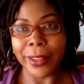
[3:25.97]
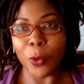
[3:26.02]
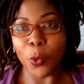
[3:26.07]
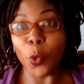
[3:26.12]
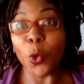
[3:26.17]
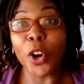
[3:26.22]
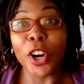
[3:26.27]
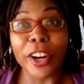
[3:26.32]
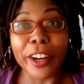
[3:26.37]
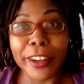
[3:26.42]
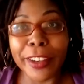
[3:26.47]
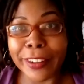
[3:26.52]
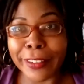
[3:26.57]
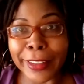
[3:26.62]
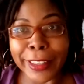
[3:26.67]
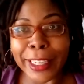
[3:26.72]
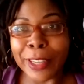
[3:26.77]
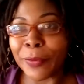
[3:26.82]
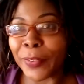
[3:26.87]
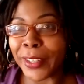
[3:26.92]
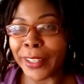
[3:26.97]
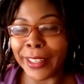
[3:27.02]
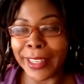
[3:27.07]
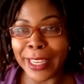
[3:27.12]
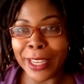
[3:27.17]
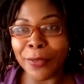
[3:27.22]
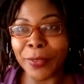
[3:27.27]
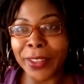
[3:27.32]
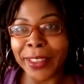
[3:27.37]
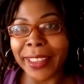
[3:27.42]
work, even
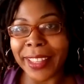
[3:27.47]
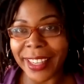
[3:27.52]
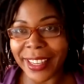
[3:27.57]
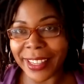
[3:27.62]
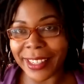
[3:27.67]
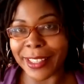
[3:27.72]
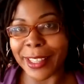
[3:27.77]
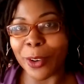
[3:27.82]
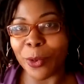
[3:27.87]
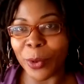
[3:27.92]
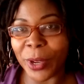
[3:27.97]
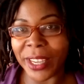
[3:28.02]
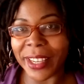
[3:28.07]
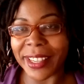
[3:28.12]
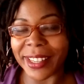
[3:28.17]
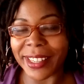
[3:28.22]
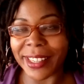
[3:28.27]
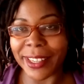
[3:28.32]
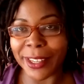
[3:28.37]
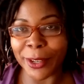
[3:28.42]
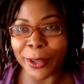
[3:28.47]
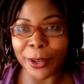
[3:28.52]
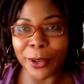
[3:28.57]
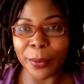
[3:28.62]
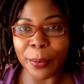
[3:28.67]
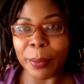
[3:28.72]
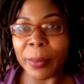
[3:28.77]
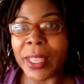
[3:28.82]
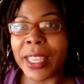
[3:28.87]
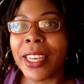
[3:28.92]
things that we
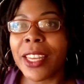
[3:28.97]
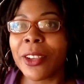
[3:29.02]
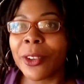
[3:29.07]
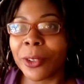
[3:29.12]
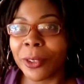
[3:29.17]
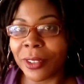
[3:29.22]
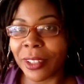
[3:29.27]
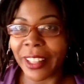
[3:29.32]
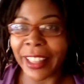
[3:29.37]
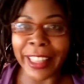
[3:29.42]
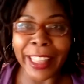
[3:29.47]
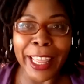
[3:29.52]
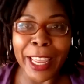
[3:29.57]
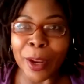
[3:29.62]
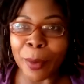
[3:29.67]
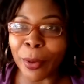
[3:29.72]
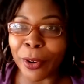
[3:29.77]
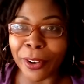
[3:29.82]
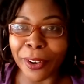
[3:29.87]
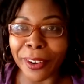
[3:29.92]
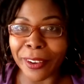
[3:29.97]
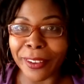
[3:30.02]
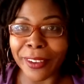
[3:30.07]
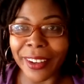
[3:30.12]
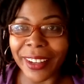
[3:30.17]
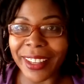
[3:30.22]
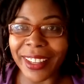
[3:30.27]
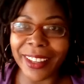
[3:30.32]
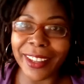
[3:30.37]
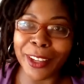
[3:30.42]
consider menial labor,
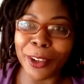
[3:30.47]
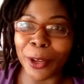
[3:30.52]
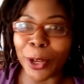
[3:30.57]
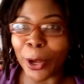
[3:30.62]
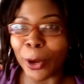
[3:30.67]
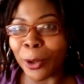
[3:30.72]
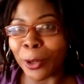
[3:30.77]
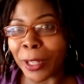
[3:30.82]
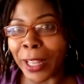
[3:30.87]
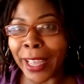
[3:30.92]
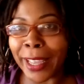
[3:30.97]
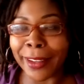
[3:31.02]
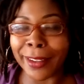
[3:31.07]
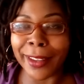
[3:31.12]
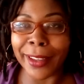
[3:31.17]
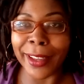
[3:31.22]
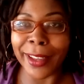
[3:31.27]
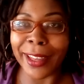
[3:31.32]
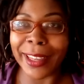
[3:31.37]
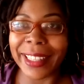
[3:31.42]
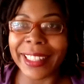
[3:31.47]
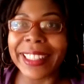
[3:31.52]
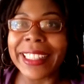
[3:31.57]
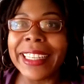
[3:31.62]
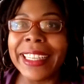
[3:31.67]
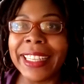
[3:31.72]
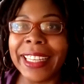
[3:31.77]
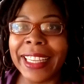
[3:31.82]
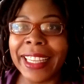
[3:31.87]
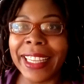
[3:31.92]
you know, like
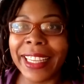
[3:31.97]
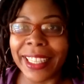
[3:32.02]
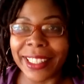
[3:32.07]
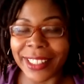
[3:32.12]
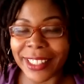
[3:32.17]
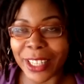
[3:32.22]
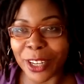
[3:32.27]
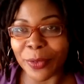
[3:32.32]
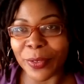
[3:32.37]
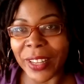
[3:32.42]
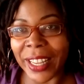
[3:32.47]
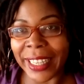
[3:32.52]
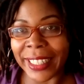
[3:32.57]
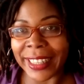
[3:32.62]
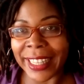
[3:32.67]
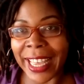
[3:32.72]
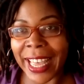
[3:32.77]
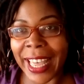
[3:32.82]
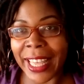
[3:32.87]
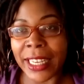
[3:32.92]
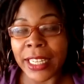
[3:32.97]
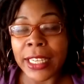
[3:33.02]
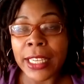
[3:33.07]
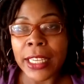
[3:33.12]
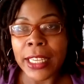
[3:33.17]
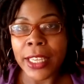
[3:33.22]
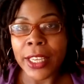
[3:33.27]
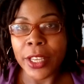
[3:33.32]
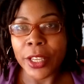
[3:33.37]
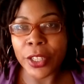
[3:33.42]
cleaning and stuff like that.
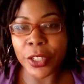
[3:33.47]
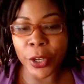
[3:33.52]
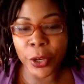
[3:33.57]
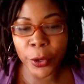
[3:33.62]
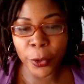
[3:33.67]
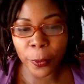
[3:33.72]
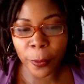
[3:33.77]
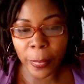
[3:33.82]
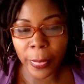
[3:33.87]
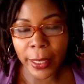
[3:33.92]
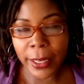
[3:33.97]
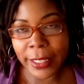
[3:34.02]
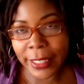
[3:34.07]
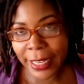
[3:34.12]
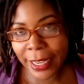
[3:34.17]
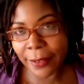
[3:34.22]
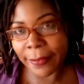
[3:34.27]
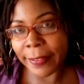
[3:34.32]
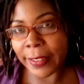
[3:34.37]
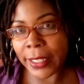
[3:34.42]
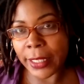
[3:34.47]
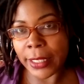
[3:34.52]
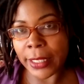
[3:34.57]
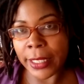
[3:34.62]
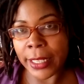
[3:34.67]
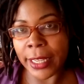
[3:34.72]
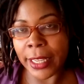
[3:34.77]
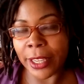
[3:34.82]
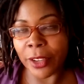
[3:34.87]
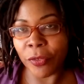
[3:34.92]
So
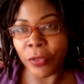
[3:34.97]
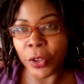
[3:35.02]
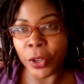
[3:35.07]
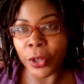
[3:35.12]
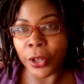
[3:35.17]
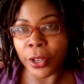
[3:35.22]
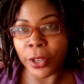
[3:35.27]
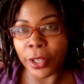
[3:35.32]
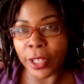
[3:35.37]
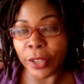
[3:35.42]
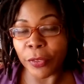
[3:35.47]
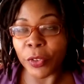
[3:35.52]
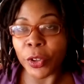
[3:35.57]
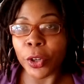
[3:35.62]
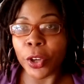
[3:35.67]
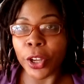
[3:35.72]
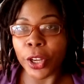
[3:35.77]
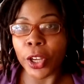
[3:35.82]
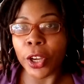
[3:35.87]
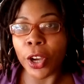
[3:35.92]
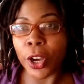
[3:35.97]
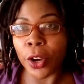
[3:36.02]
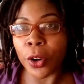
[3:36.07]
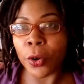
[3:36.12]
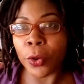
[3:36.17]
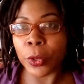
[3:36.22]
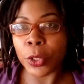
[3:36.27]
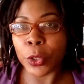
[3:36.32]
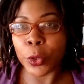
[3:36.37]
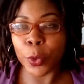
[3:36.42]
definitely, if you're going to
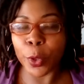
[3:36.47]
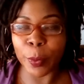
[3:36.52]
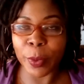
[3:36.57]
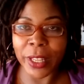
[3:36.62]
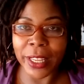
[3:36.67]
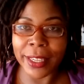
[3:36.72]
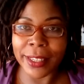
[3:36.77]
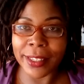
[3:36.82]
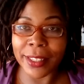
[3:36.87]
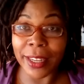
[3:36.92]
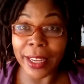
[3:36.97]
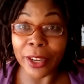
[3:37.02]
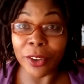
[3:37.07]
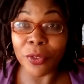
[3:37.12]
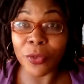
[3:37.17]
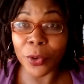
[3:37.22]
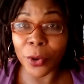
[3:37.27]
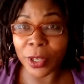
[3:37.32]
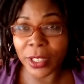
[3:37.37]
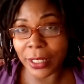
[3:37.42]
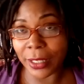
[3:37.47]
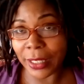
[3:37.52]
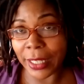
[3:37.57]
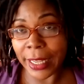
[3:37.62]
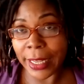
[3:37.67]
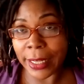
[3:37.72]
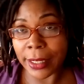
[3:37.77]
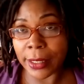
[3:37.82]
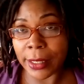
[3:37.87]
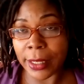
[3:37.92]
go to a place like
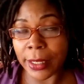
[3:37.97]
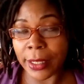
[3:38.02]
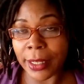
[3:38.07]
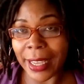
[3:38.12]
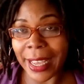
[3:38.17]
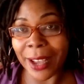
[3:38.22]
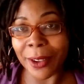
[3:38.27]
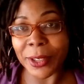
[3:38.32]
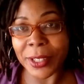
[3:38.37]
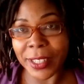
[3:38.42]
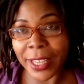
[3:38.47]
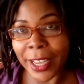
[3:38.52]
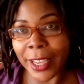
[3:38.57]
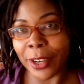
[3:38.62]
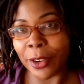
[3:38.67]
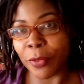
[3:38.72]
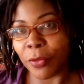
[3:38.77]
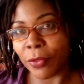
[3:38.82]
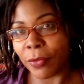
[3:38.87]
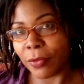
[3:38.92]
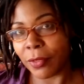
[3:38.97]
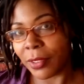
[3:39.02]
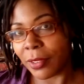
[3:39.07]
Fortaleza, outside of